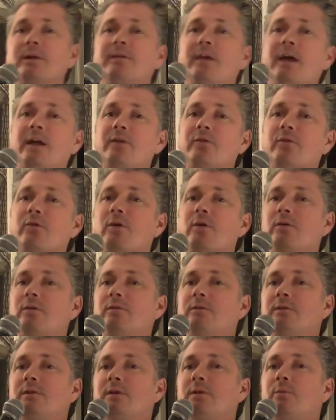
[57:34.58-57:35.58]
but
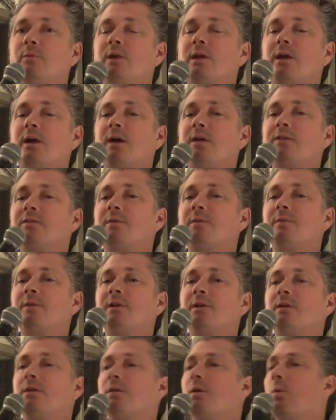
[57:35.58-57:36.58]
can we cut
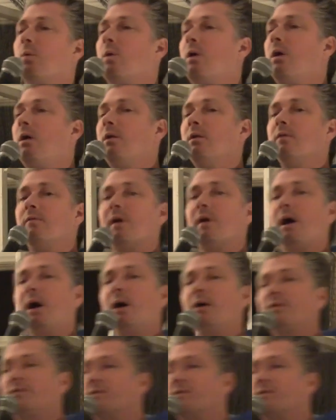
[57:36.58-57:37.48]
something into the wall of the